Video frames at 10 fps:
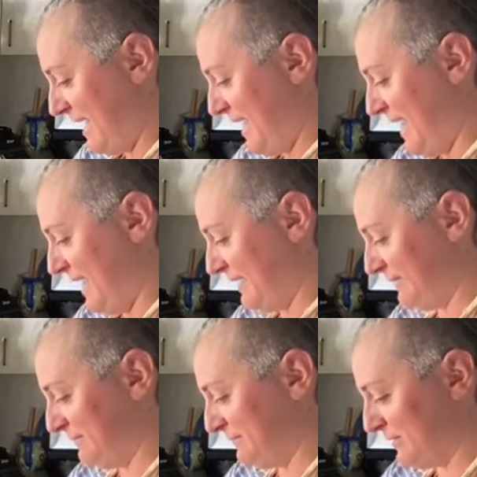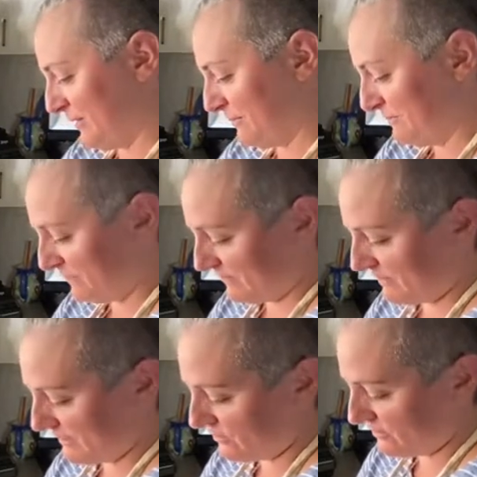And so
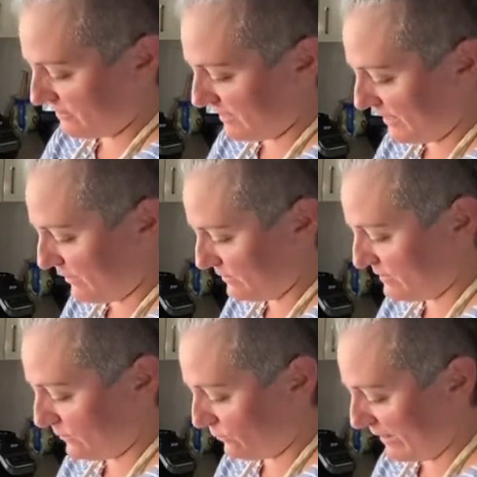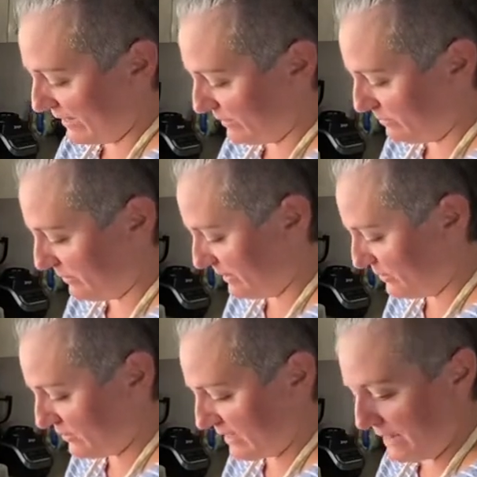that's just, I know it's so random, but it
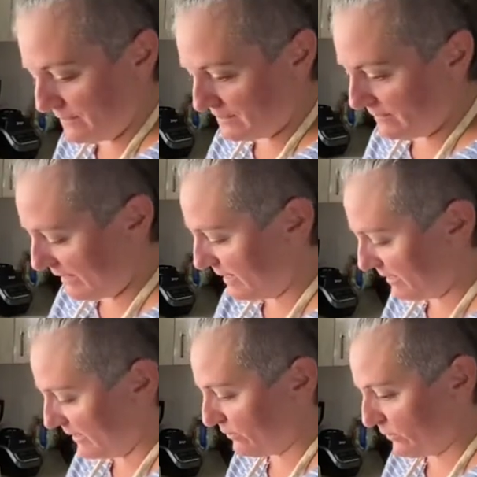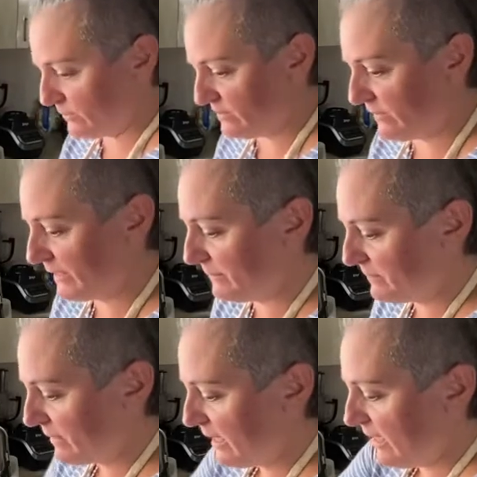just came into my head and I thought it was funny.
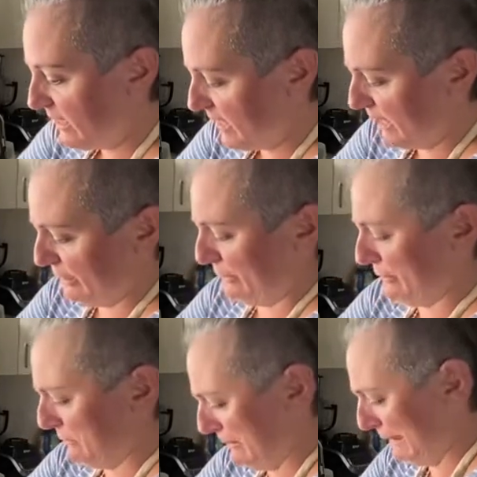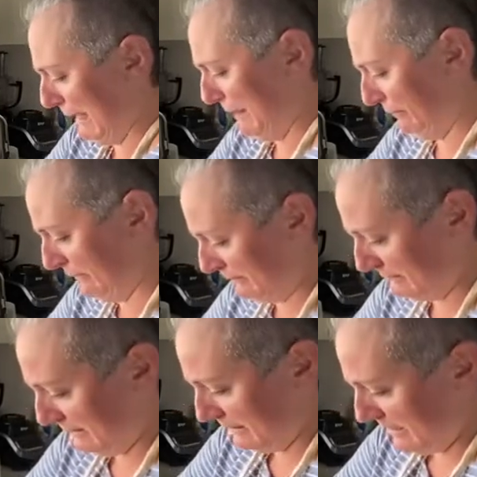I thought you would laugh.
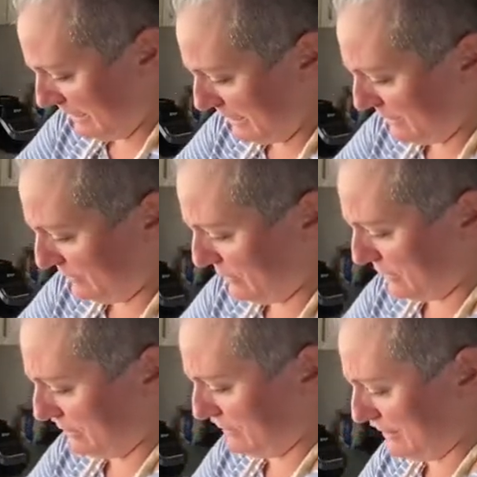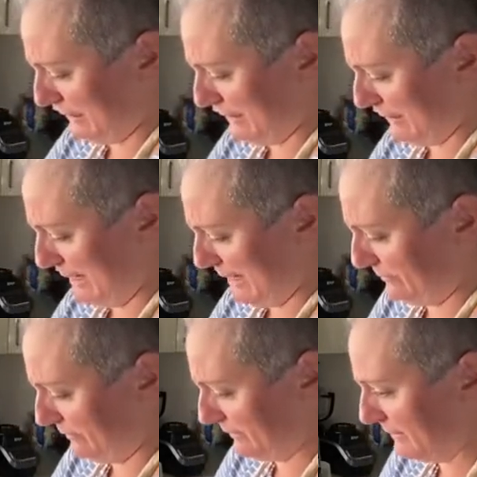I thought you could use a little laugh.